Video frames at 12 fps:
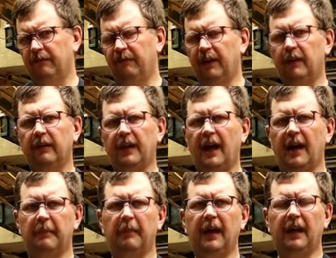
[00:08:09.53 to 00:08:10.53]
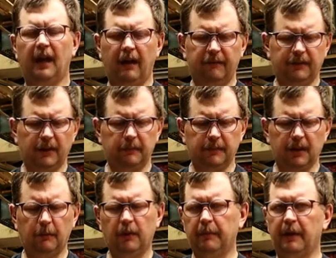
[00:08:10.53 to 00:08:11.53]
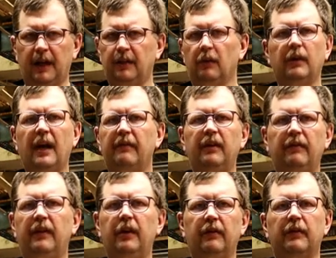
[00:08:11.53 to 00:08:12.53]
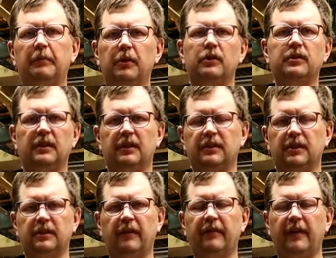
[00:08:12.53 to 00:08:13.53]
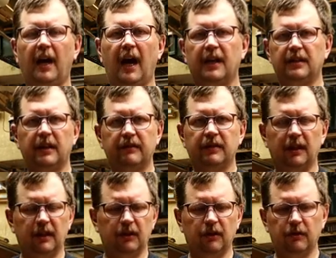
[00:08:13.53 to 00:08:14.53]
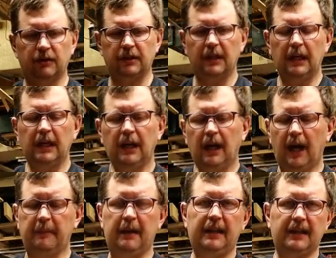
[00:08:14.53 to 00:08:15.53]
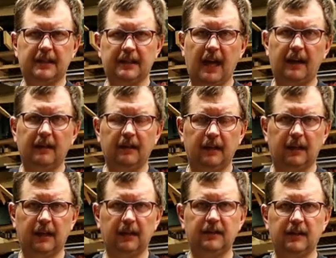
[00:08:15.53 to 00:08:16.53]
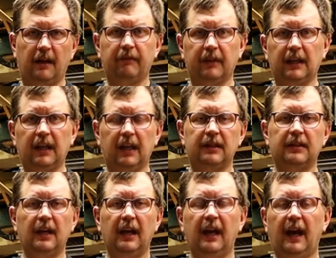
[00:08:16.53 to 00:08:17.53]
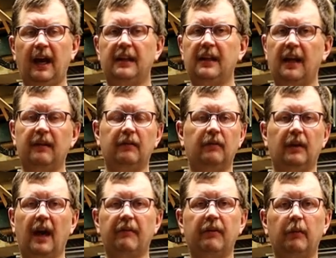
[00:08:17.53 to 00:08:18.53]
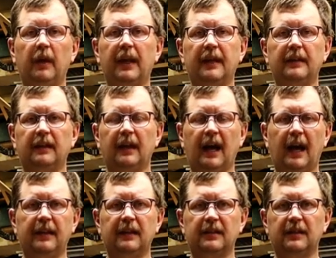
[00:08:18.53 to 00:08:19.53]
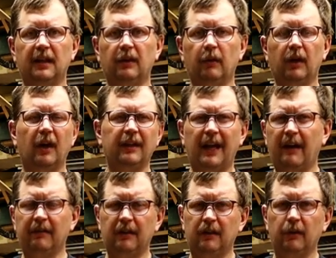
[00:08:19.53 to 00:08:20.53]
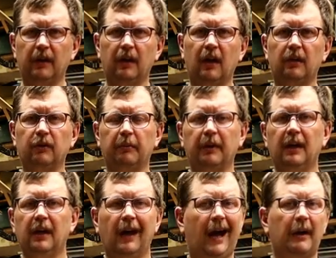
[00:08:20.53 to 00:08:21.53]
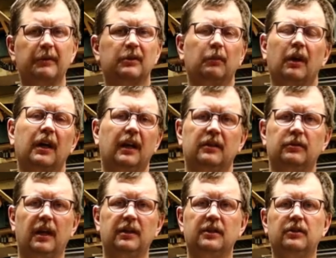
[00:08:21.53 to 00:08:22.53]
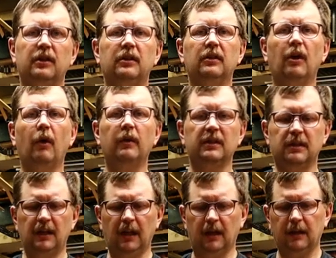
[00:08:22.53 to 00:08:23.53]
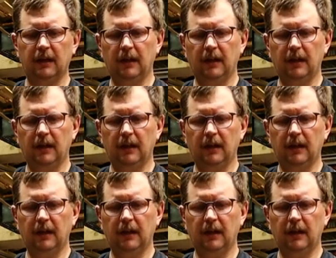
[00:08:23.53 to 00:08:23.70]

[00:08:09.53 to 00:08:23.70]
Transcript: video of that. I might have some somewhere, but I don't have any video of them using this because I've uh, actually never seen it in use. I made the set, the kid set for the kids, and then every weekend that they had this thing going on, they have it doing it in October, I was working, so I just couldn't go and see it.